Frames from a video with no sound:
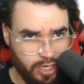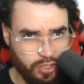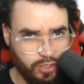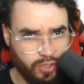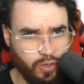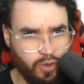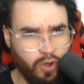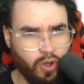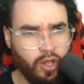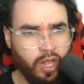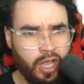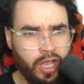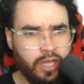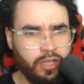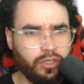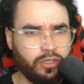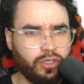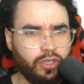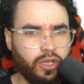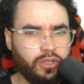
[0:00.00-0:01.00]
tool.
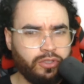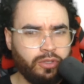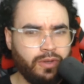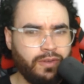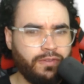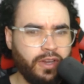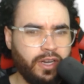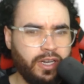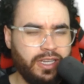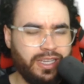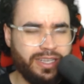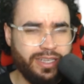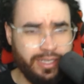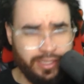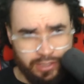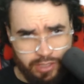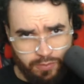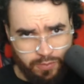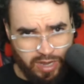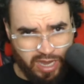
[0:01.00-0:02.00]
There's also a very
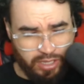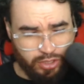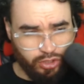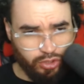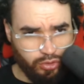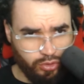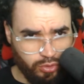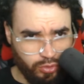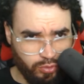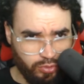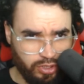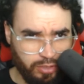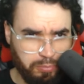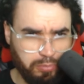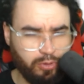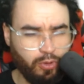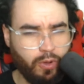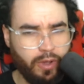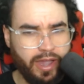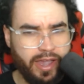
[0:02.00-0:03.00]
easy way to
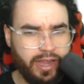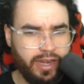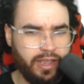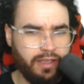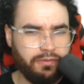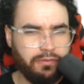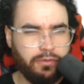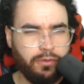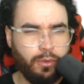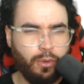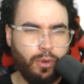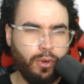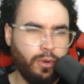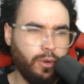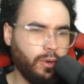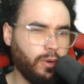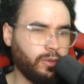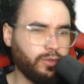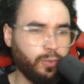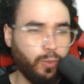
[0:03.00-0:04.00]
deploy it if
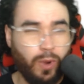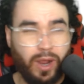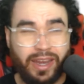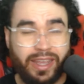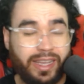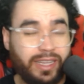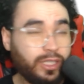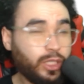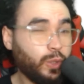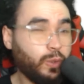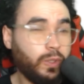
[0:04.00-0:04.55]
you're running into